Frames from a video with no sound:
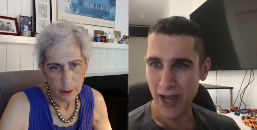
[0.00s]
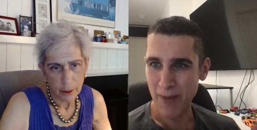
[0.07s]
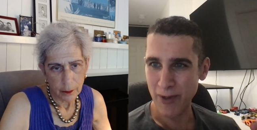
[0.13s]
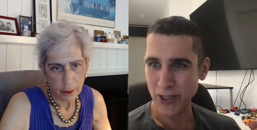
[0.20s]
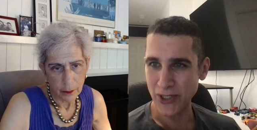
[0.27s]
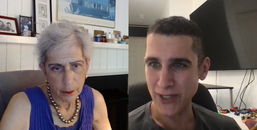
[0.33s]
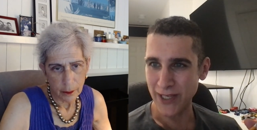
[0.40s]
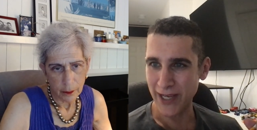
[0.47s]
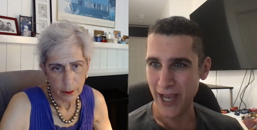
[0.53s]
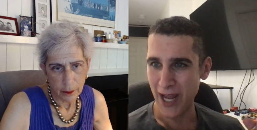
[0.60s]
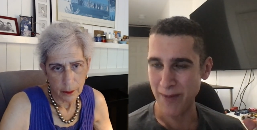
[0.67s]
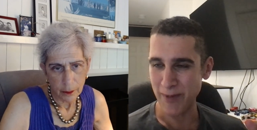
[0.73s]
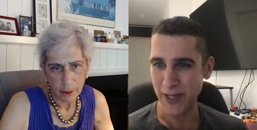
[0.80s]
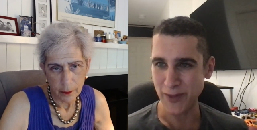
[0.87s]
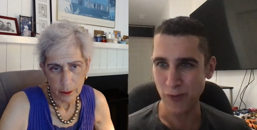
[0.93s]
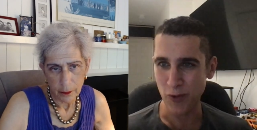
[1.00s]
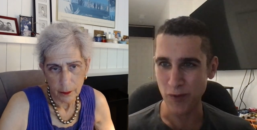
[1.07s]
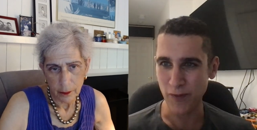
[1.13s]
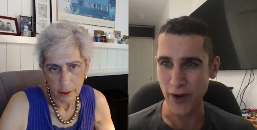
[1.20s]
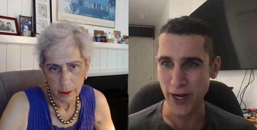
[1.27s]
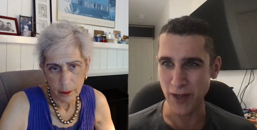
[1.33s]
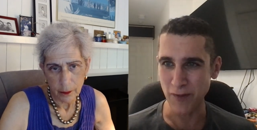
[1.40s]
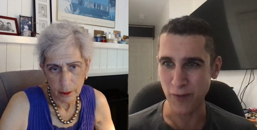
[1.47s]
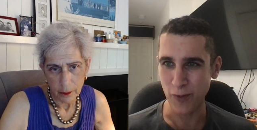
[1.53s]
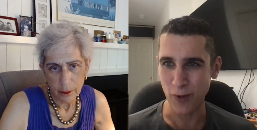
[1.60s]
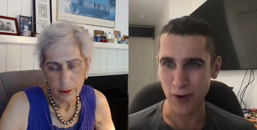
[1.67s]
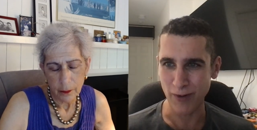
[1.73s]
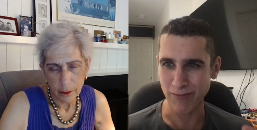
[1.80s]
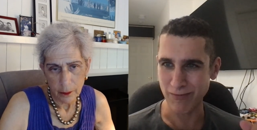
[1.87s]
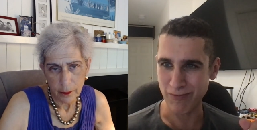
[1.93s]
Speaker 1: how much the academy is worth fighting
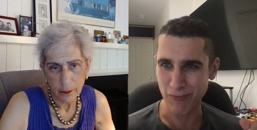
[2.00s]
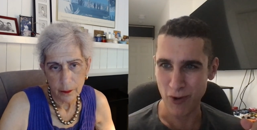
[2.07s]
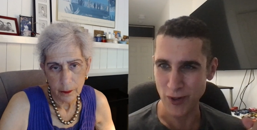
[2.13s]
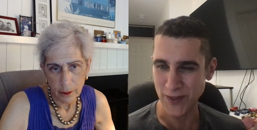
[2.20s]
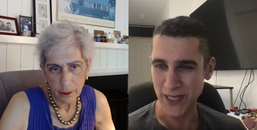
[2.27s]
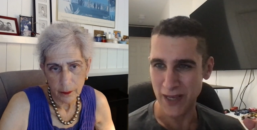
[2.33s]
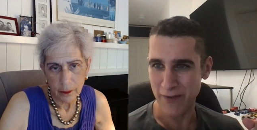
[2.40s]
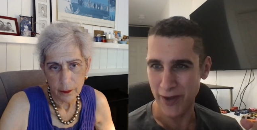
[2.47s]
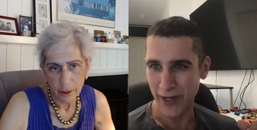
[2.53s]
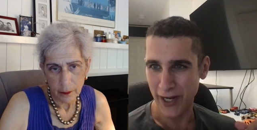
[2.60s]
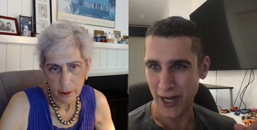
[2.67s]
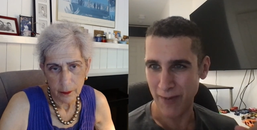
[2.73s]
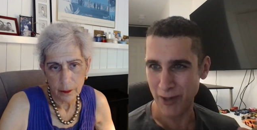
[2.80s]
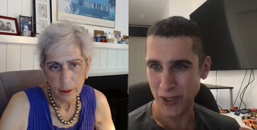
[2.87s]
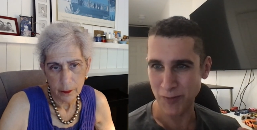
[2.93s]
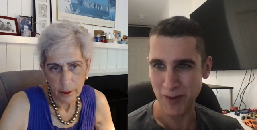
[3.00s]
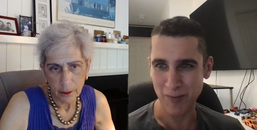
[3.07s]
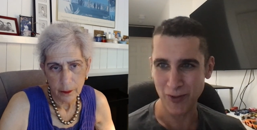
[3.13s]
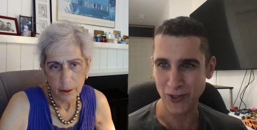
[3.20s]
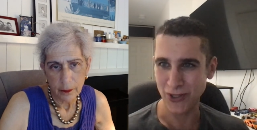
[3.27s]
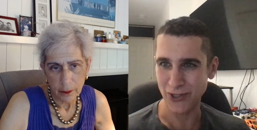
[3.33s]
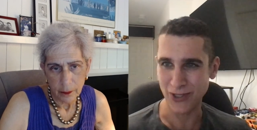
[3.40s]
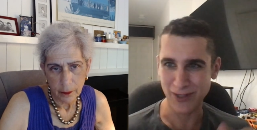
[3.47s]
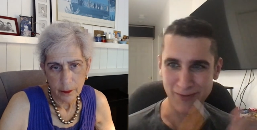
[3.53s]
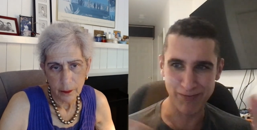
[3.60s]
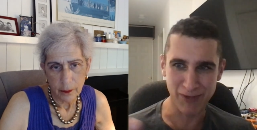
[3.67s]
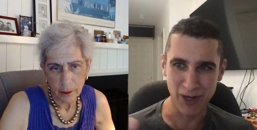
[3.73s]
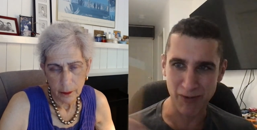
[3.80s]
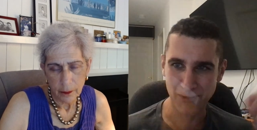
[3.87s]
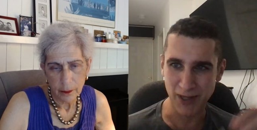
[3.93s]
for and worth saving and how much people should just
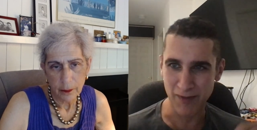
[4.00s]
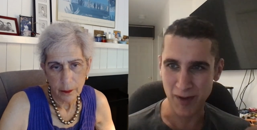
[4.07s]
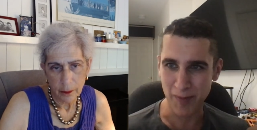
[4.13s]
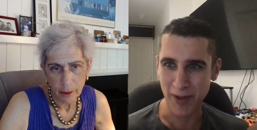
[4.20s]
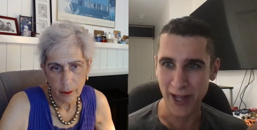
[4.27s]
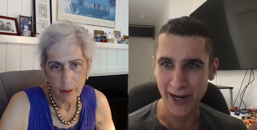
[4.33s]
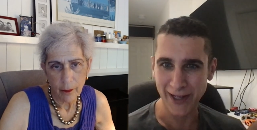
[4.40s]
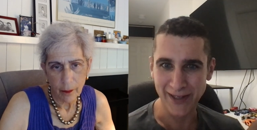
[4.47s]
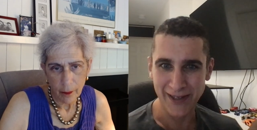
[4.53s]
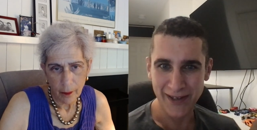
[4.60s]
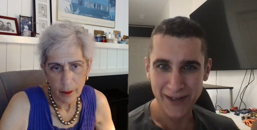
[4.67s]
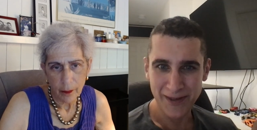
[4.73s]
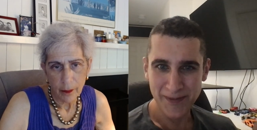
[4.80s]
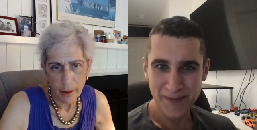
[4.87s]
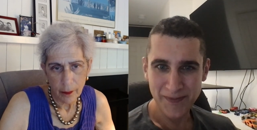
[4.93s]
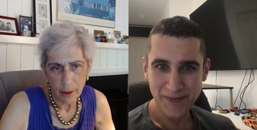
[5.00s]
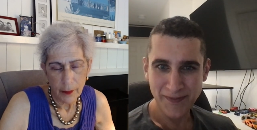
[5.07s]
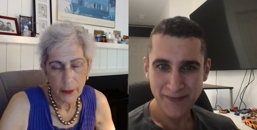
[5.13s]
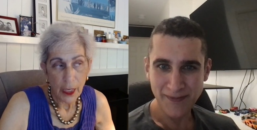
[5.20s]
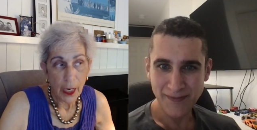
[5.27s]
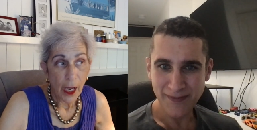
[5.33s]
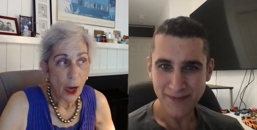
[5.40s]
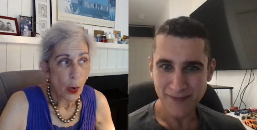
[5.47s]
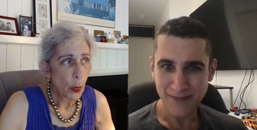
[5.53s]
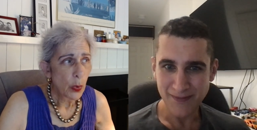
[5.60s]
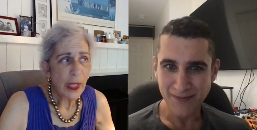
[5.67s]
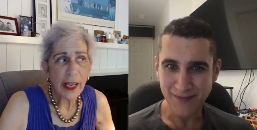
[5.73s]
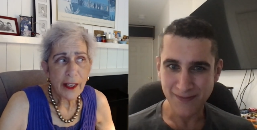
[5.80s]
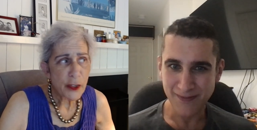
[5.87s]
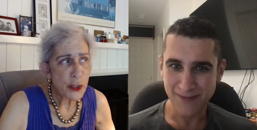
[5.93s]
you know give up on it
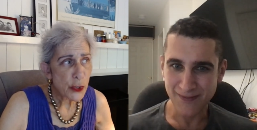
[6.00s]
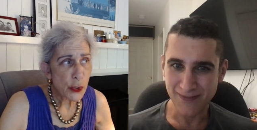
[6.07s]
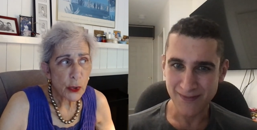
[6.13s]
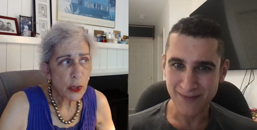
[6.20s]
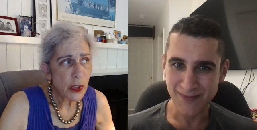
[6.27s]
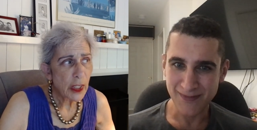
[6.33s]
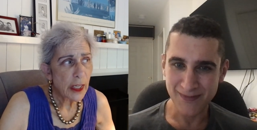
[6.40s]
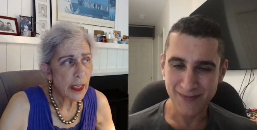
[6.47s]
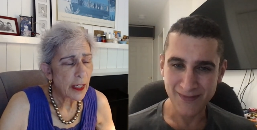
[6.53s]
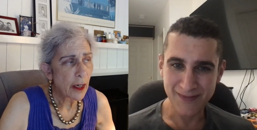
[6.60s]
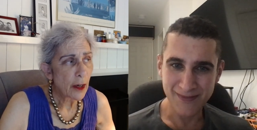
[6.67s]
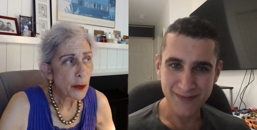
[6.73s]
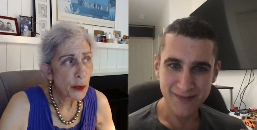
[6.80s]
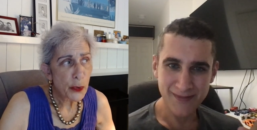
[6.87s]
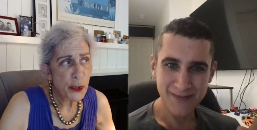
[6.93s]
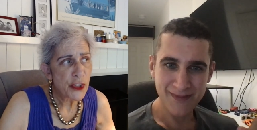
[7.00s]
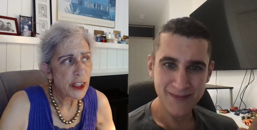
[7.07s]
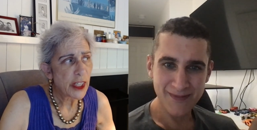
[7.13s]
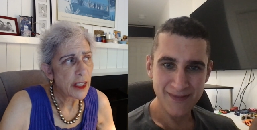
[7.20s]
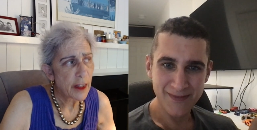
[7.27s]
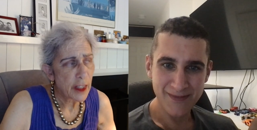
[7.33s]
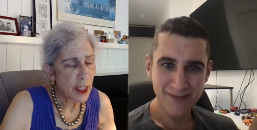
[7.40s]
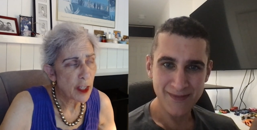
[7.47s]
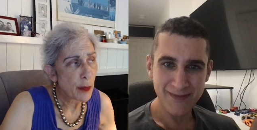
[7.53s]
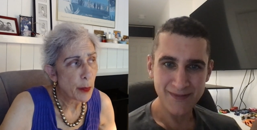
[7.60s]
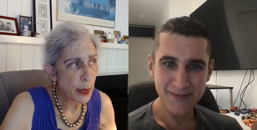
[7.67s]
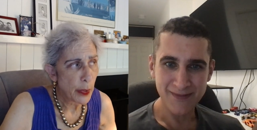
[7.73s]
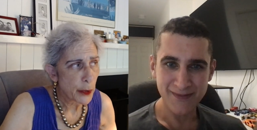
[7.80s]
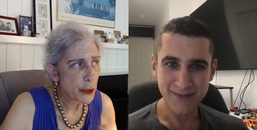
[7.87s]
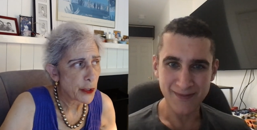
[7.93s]
Speaker 2: well, I can certainly understand the
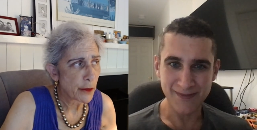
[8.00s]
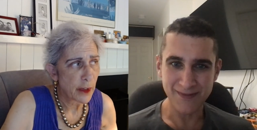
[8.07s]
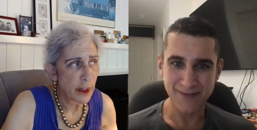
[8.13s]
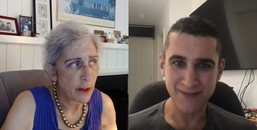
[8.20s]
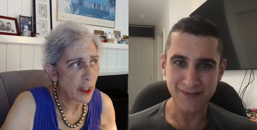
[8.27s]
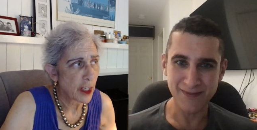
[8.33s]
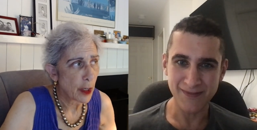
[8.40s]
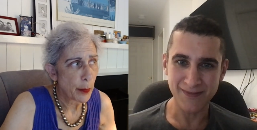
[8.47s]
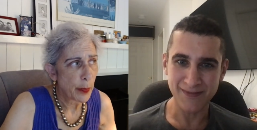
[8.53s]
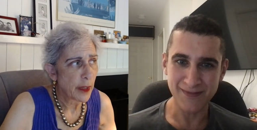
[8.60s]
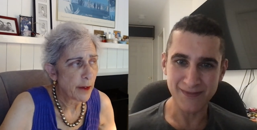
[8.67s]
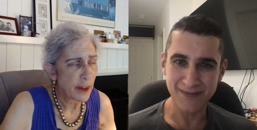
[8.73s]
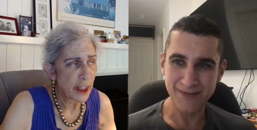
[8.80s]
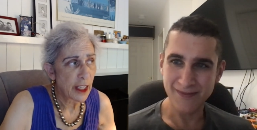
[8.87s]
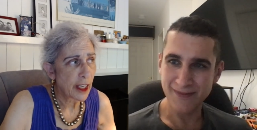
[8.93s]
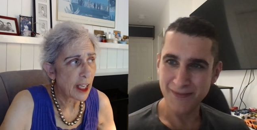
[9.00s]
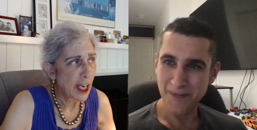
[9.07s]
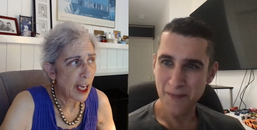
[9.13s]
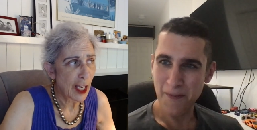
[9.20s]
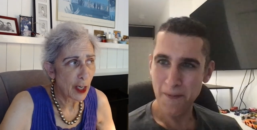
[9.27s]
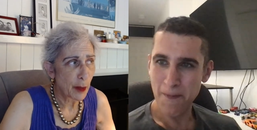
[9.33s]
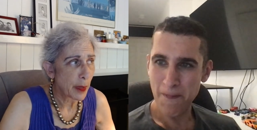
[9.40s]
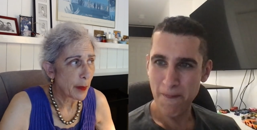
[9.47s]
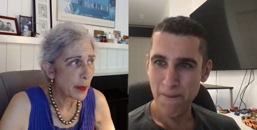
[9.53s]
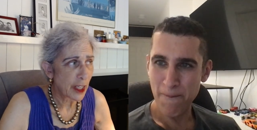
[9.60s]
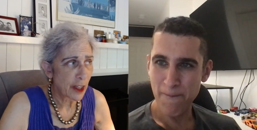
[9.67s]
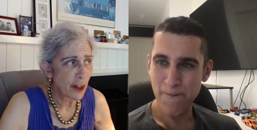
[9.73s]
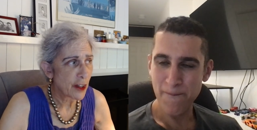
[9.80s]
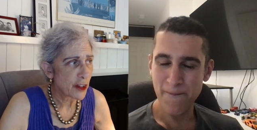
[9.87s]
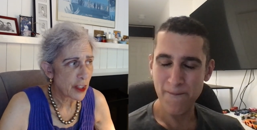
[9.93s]
impulse of giving up on the academy
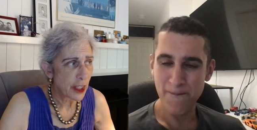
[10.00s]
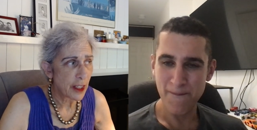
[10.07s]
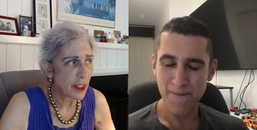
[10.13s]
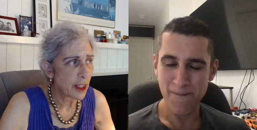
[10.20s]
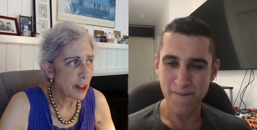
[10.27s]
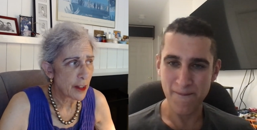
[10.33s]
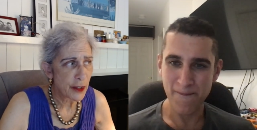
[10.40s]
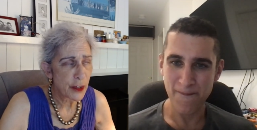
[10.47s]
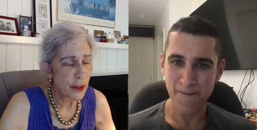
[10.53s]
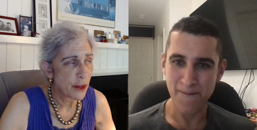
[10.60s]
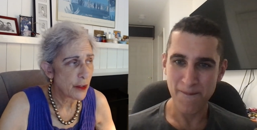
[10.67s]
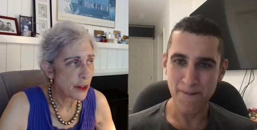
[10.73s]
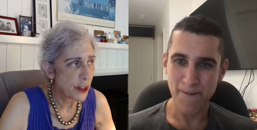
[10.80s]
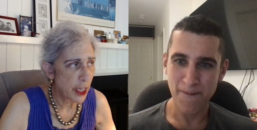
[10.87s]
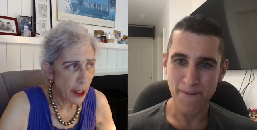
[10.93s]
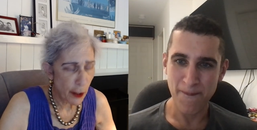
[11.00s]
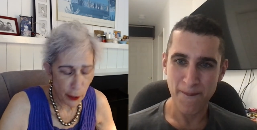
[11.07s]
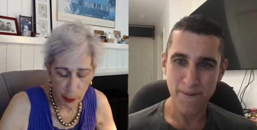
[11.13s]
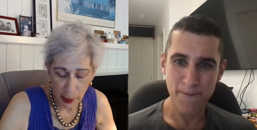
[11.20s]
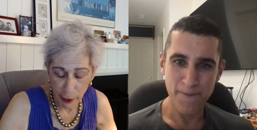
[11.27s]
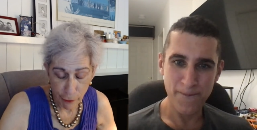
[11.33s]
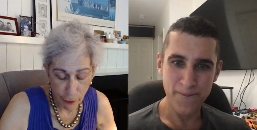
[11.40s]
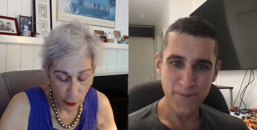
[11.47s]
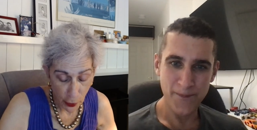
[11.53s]
because it is terribly